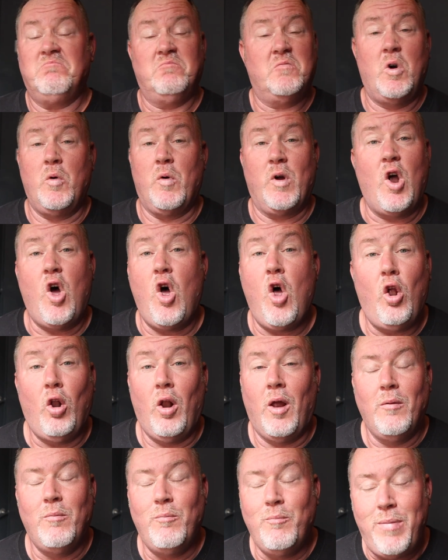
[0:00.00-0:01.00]
well, we're
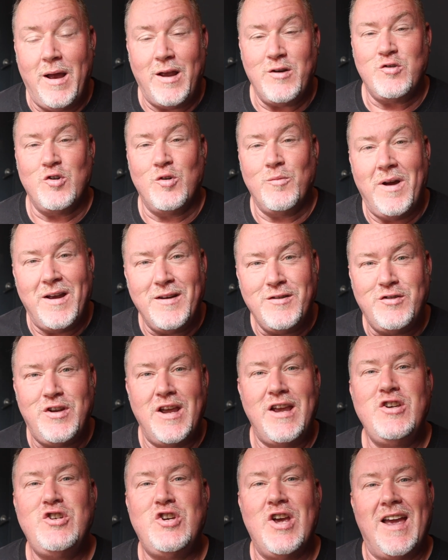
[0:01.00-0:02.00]
all bedroom
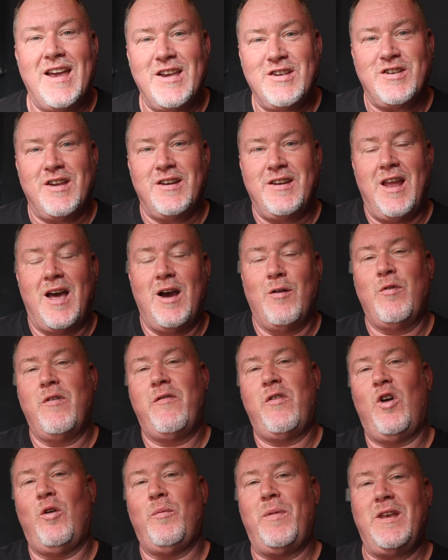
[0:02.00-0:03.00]
DJs and uh,
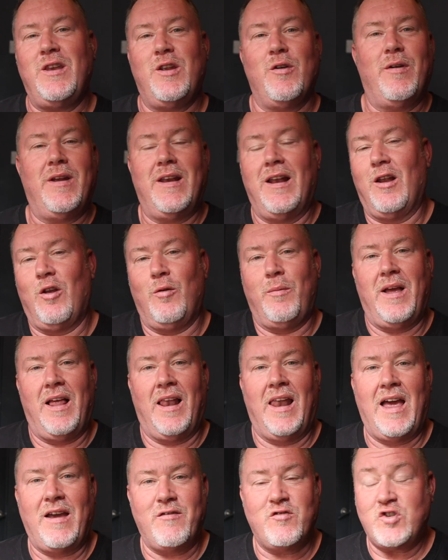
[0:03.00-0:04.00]
we've all been doing a little bit
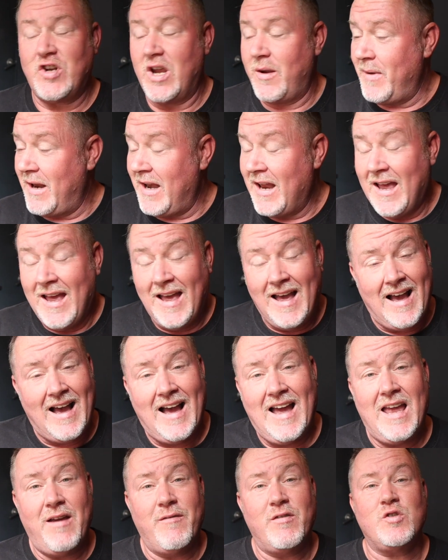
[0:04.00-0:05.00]
of live streaming.
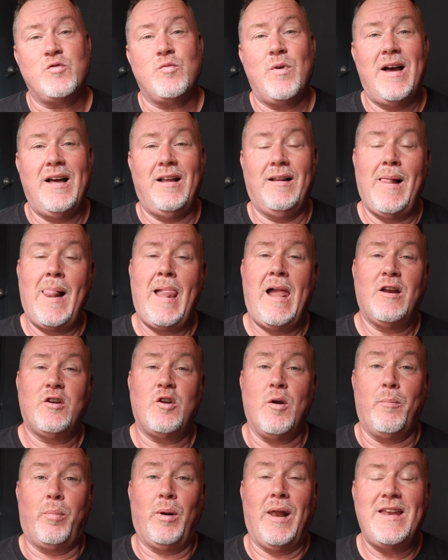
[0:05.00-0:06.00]
I have as well,
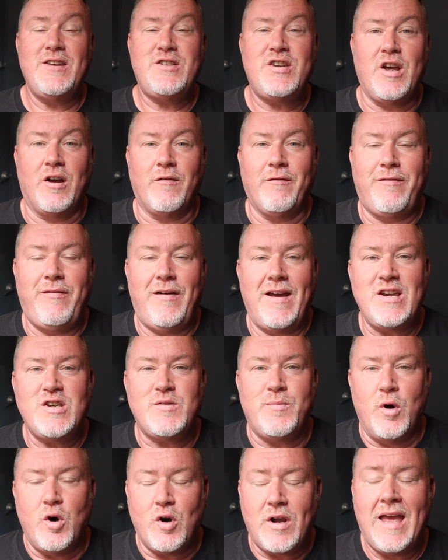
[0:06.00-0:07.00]
done plenty on
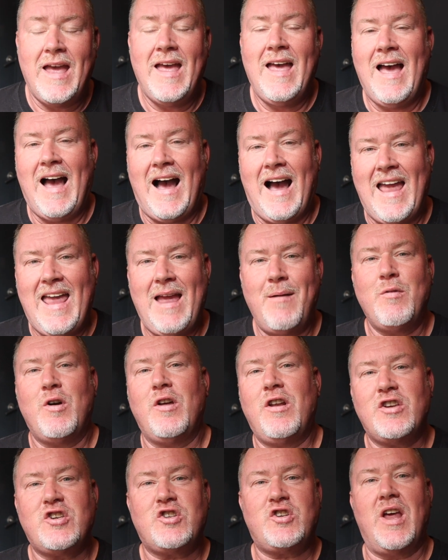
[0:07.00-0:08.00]
Facebook. I am
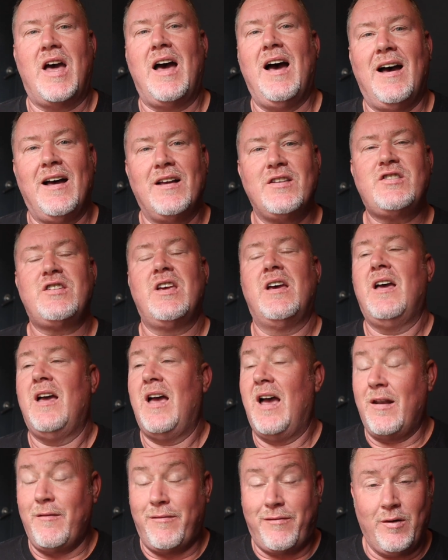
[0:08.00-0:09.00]
going to start
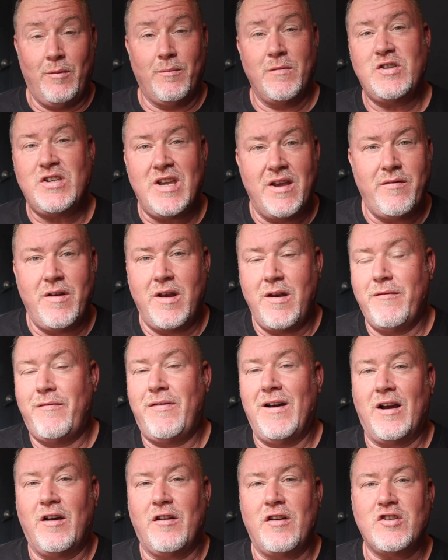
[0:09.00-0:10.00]
and from this evening in
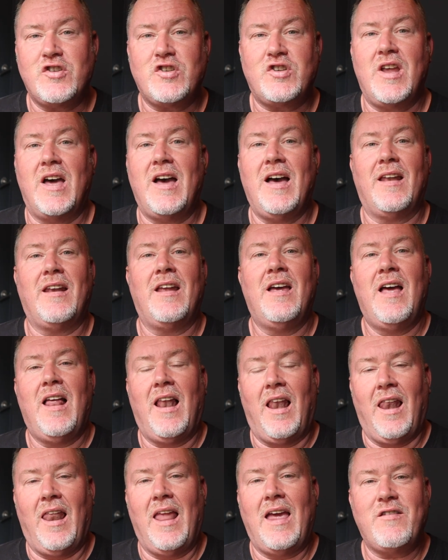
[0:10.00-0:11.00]
fact going to start
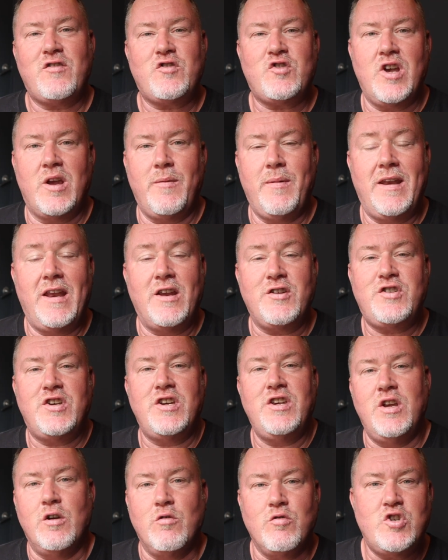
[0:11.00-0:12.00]
live streaming it
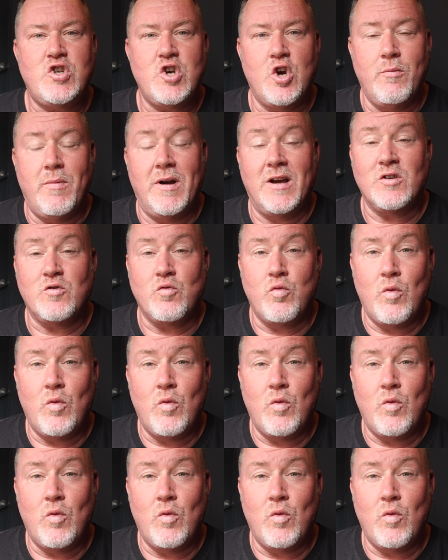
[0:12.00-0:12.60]
to YouTube as